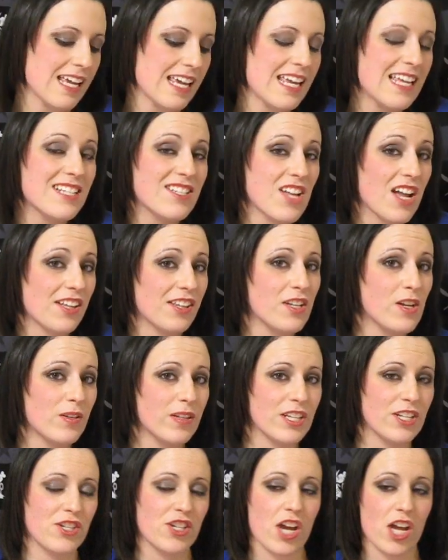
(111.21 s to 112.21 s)
He's not the
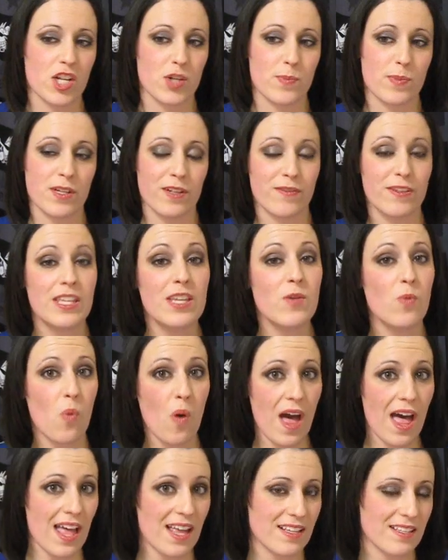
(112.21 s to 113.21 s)
only judge, but if he
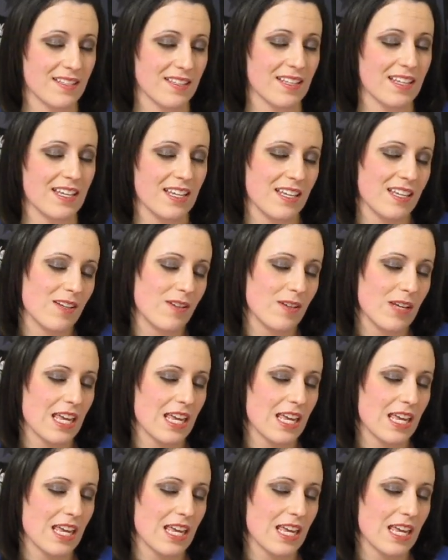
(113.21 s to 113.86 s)
was, he,